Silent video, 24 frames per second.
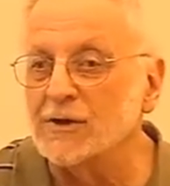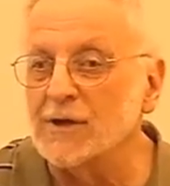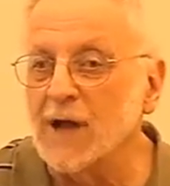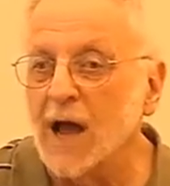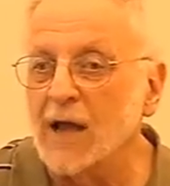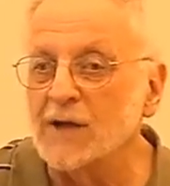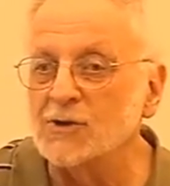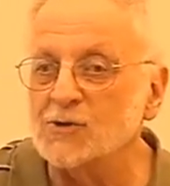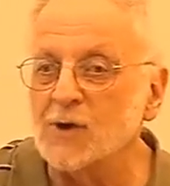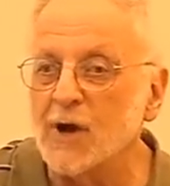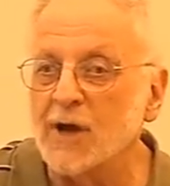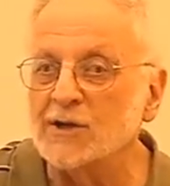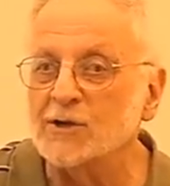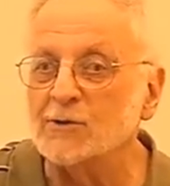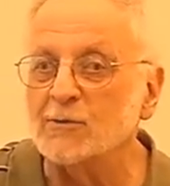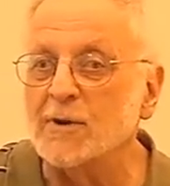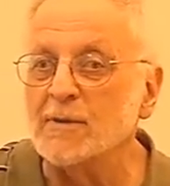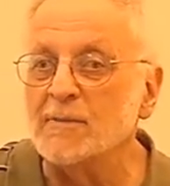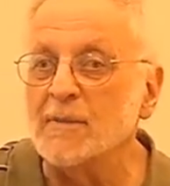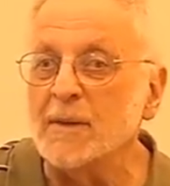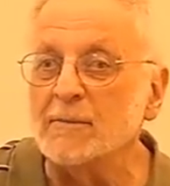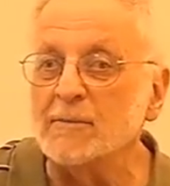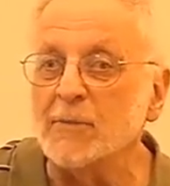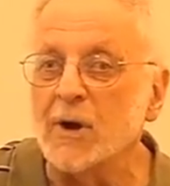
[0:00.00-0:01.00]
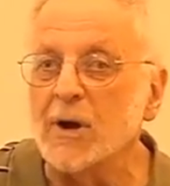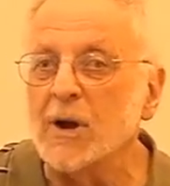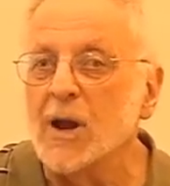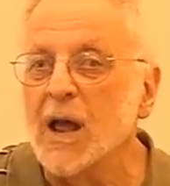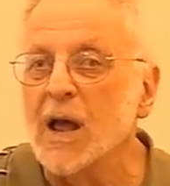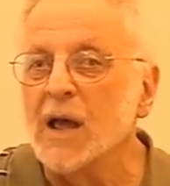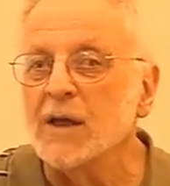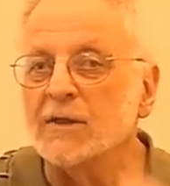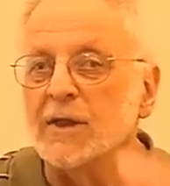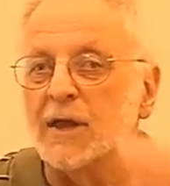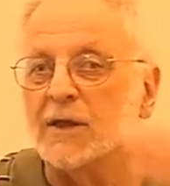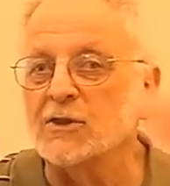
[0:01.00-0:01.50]
I try to remember
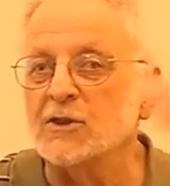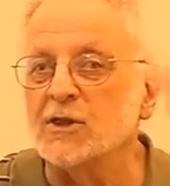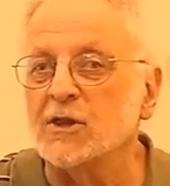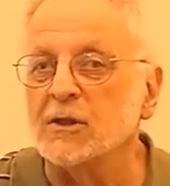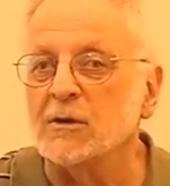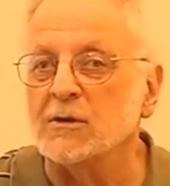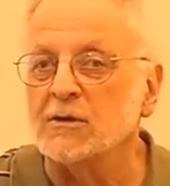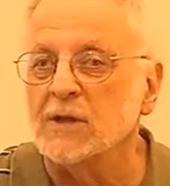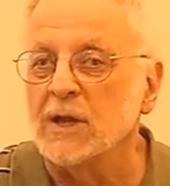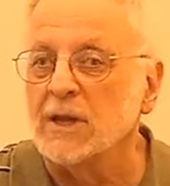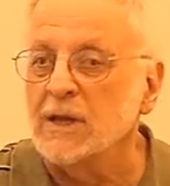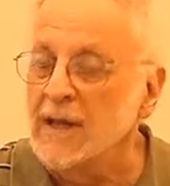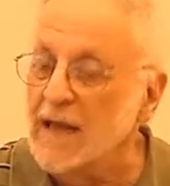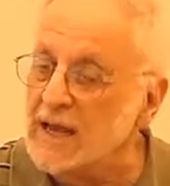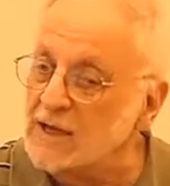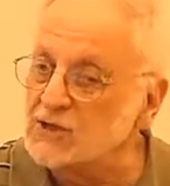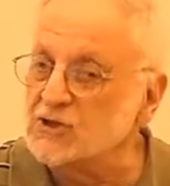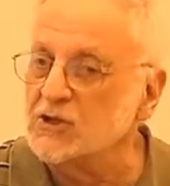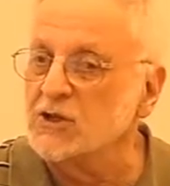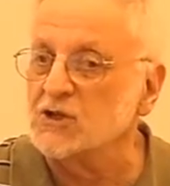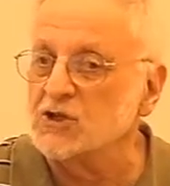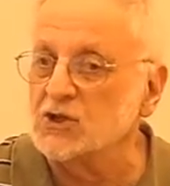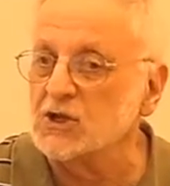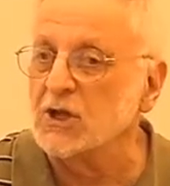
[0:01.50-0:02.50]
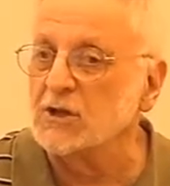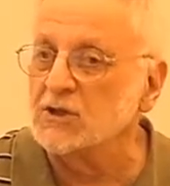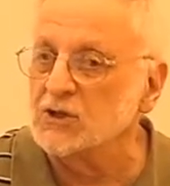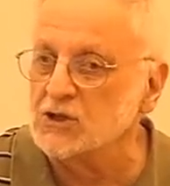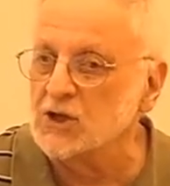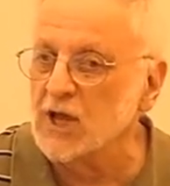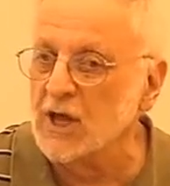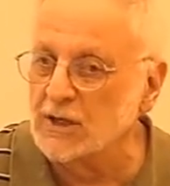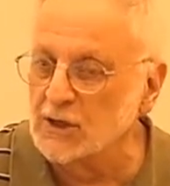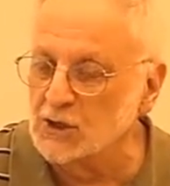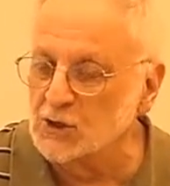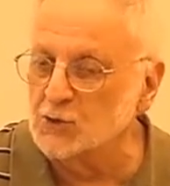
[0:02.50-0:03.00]
that, yes, the
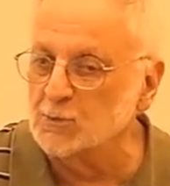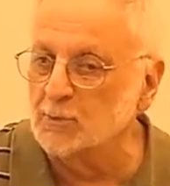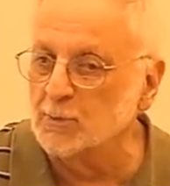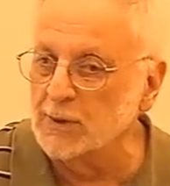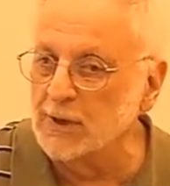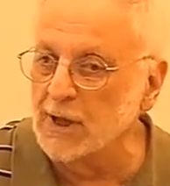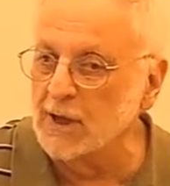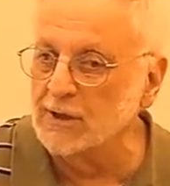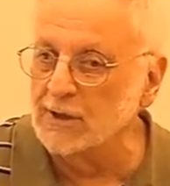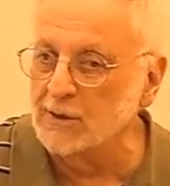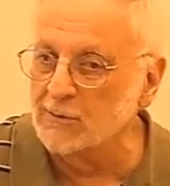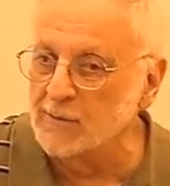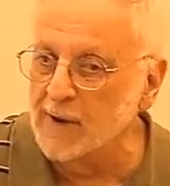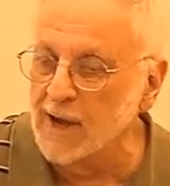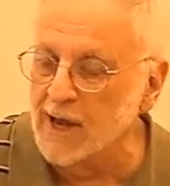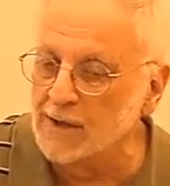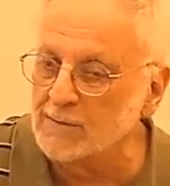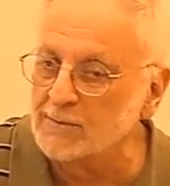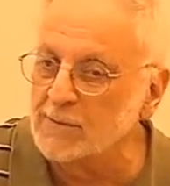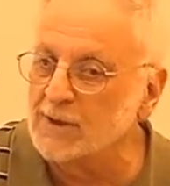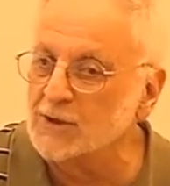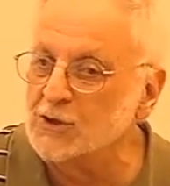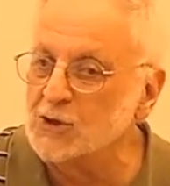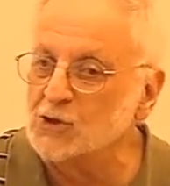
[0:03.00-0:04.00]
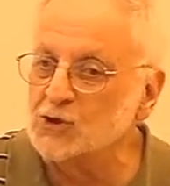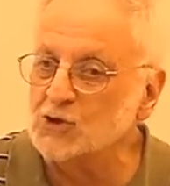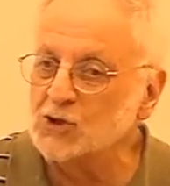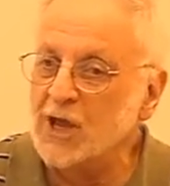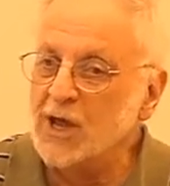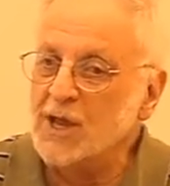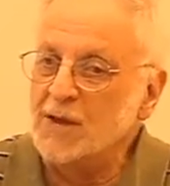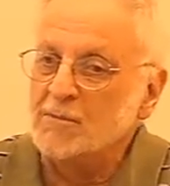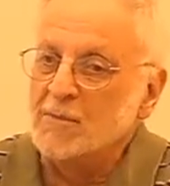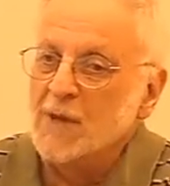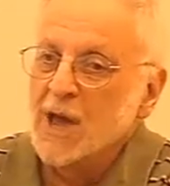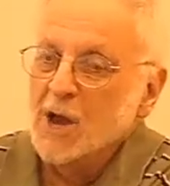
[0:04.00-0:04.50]
sunset is bloody red, but the
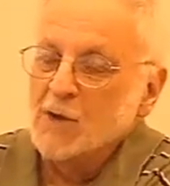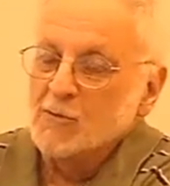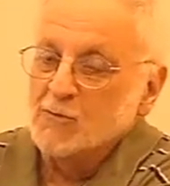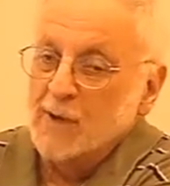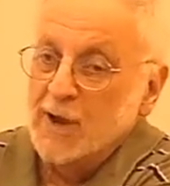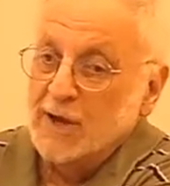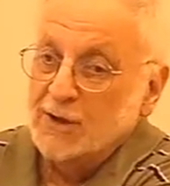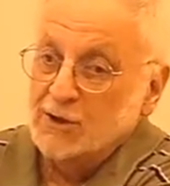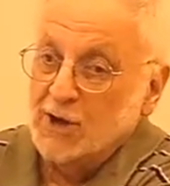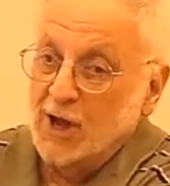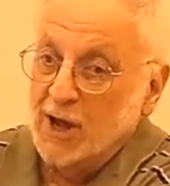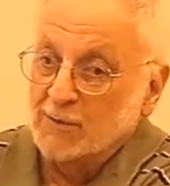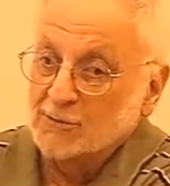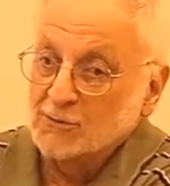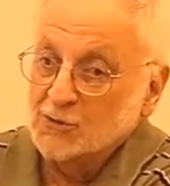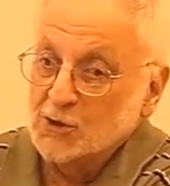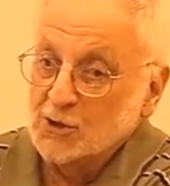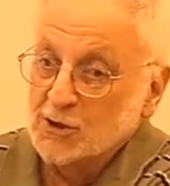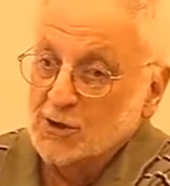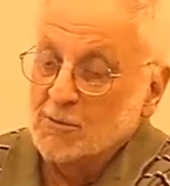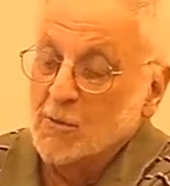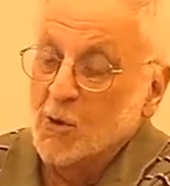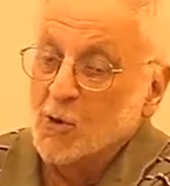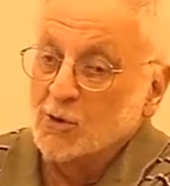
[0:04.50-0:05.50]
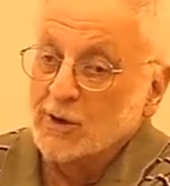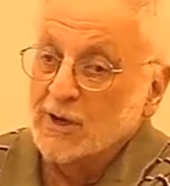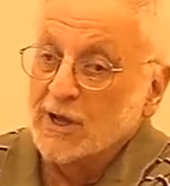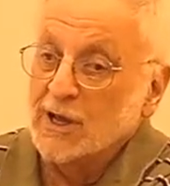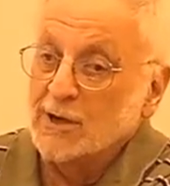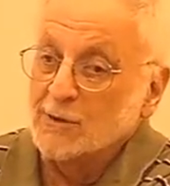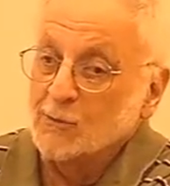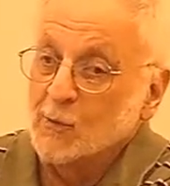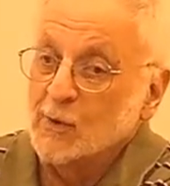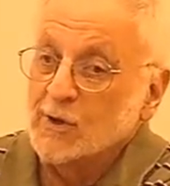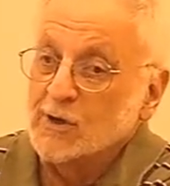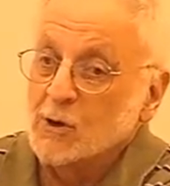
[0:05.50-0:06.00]
same red comes in the morning,
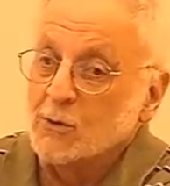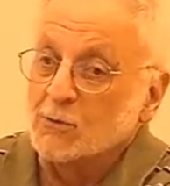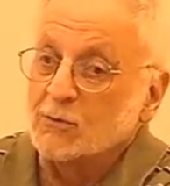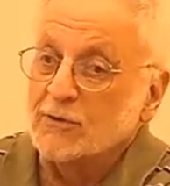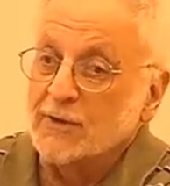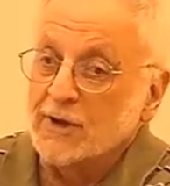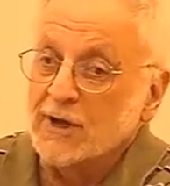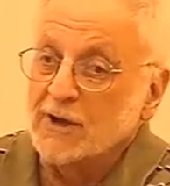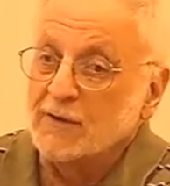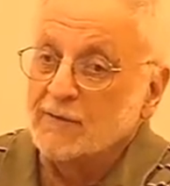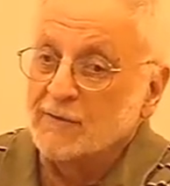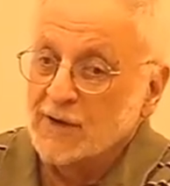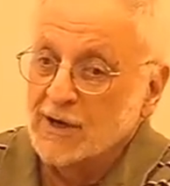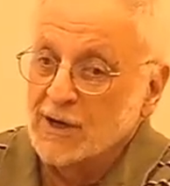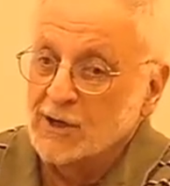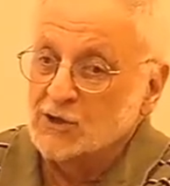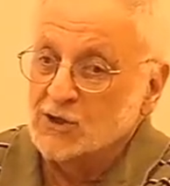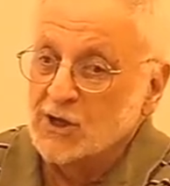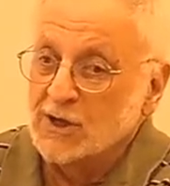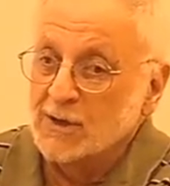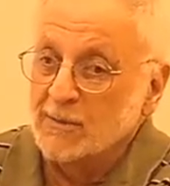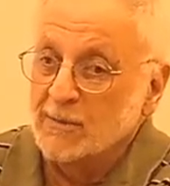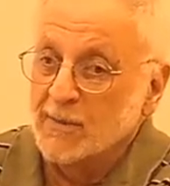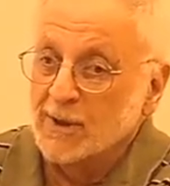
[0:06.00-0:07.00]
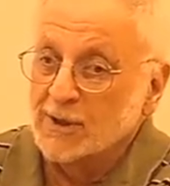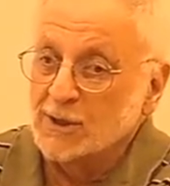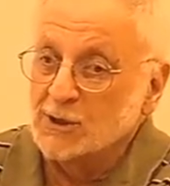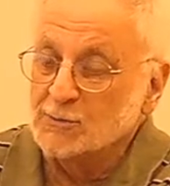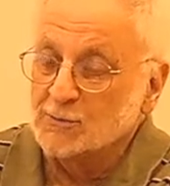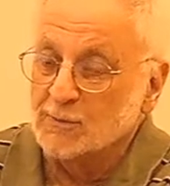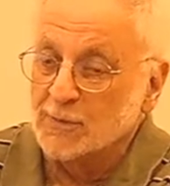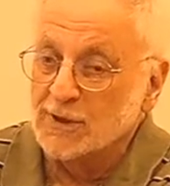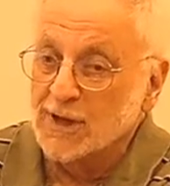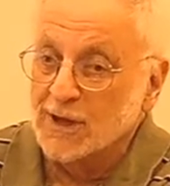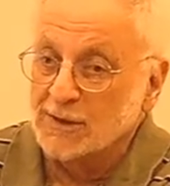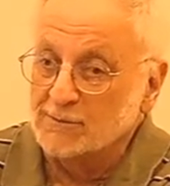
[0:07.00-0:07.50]
and we don't think of it as anybody's
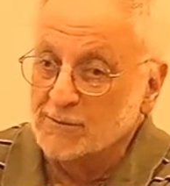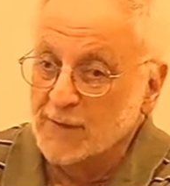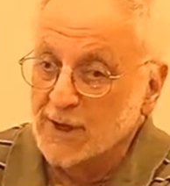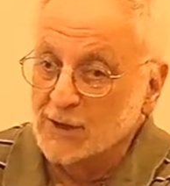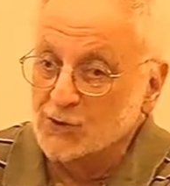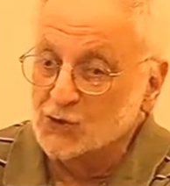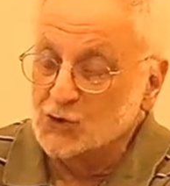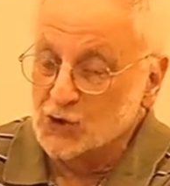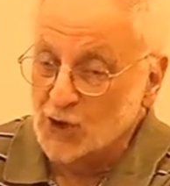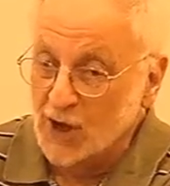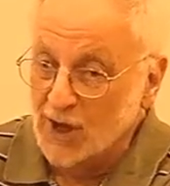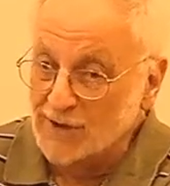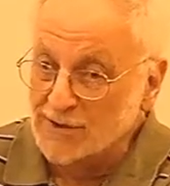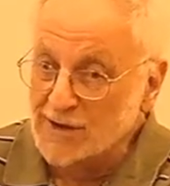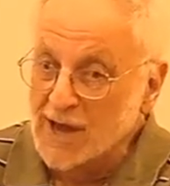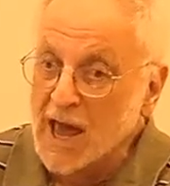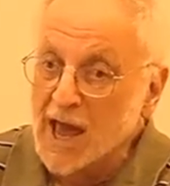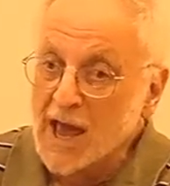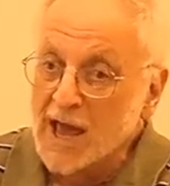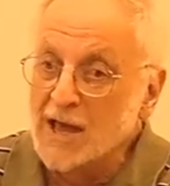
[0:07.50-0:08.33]
blood being shed.